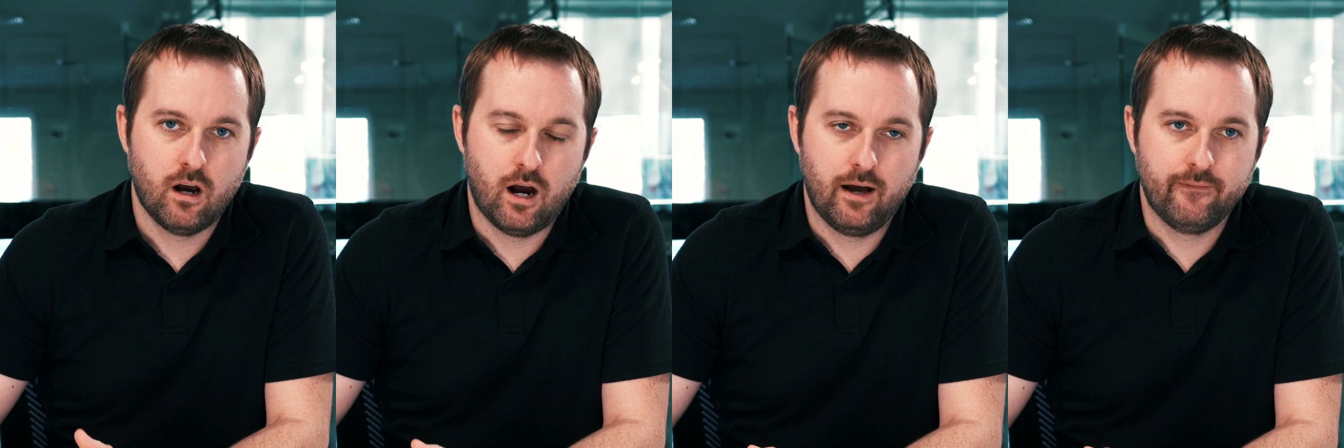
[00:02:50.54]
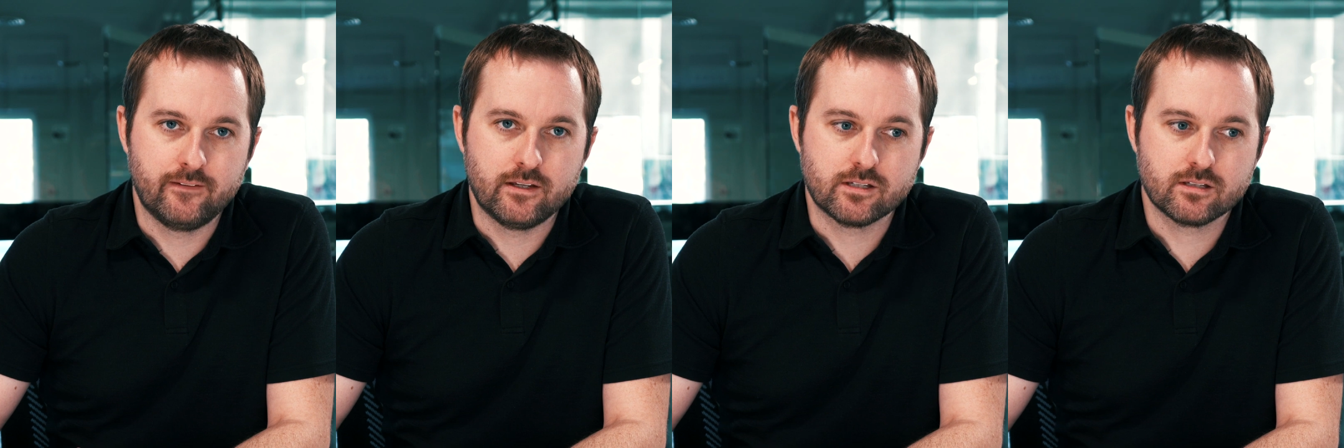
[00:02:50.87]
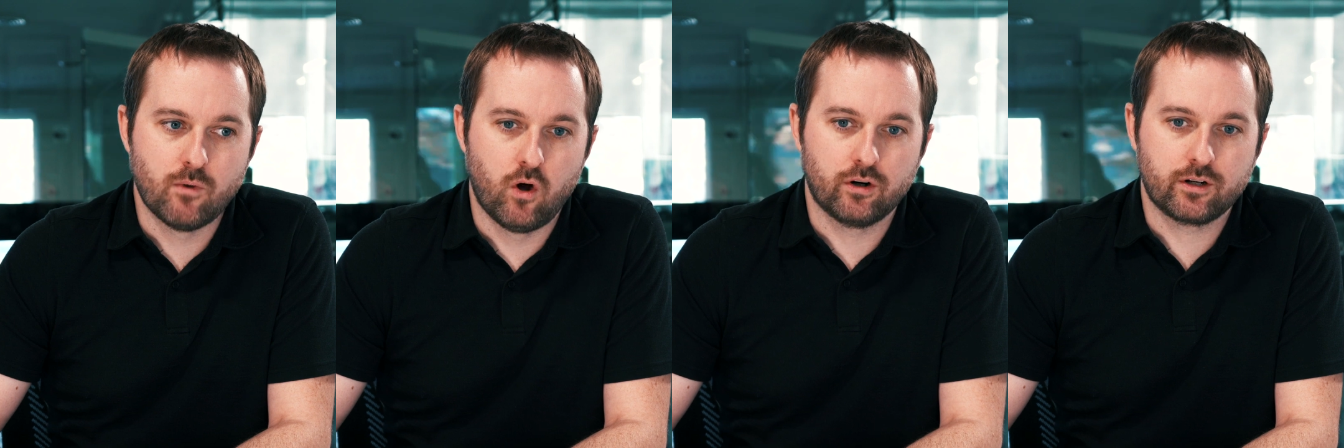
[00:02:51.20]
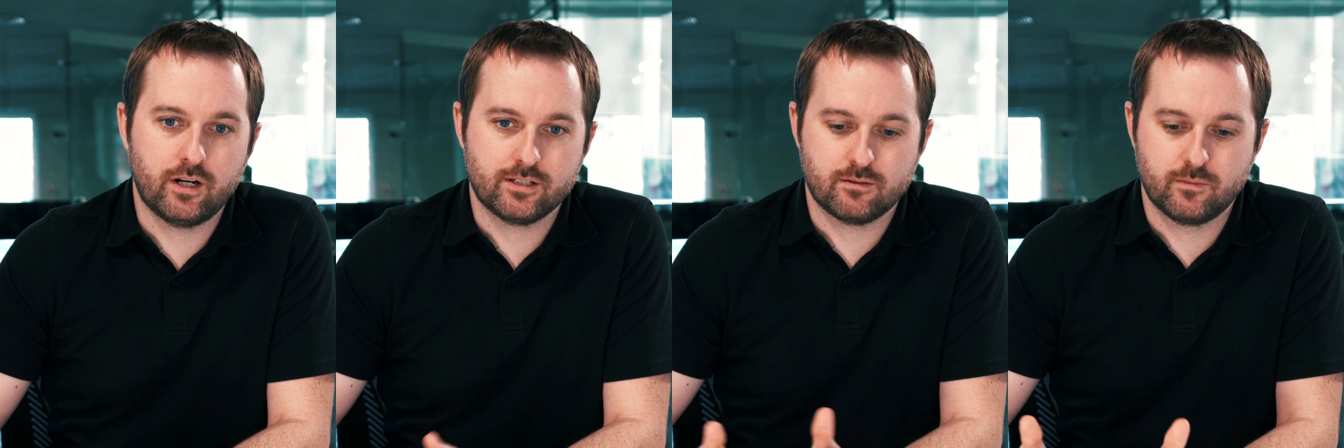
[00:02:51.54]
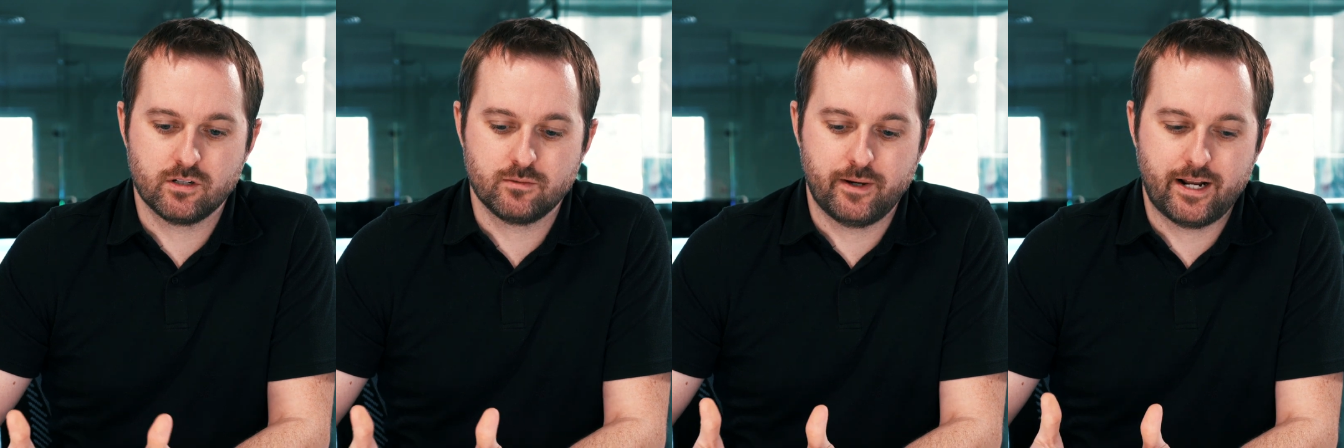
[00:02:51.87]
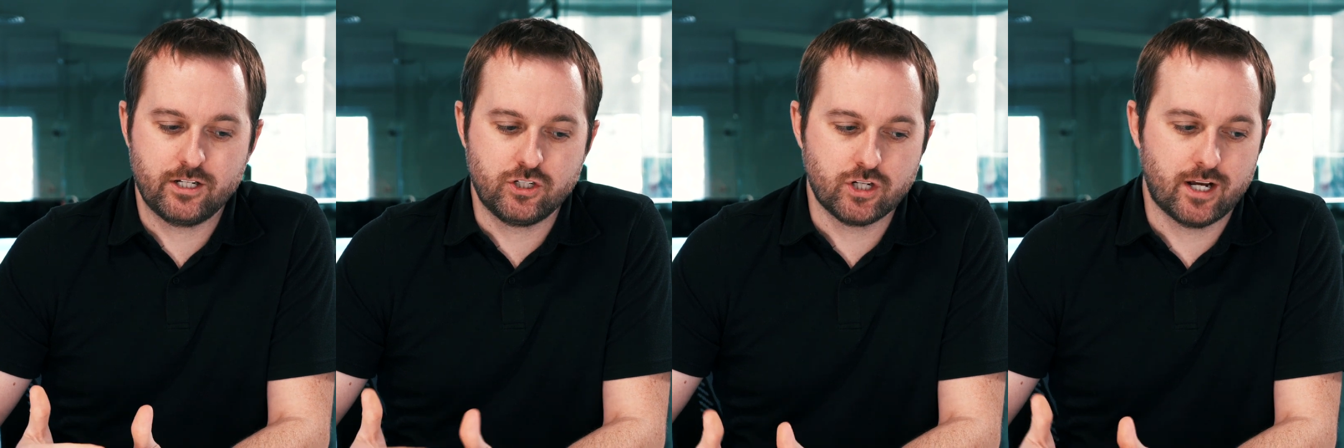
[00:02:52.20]
on these smaller customers, but I
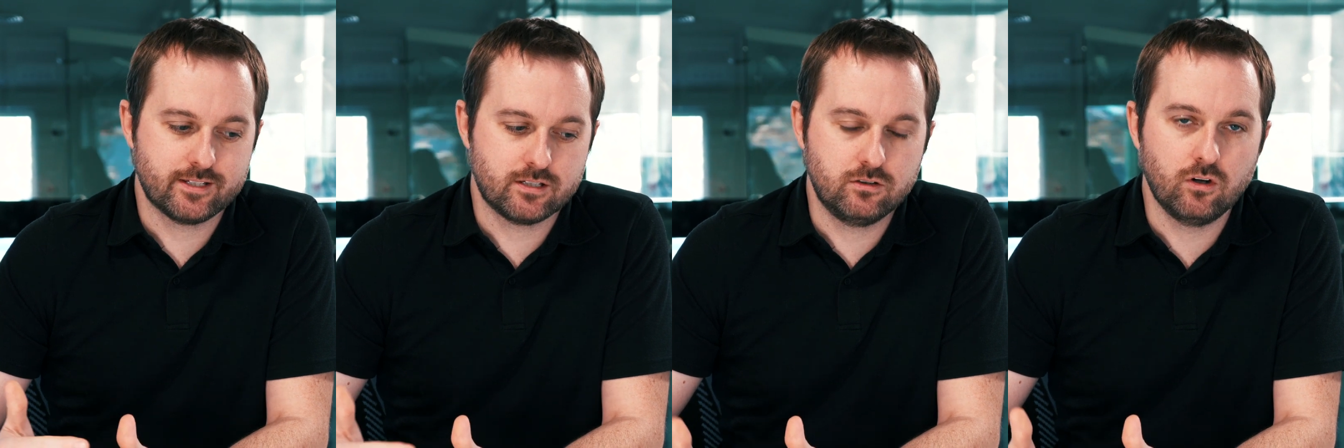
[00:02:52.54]
just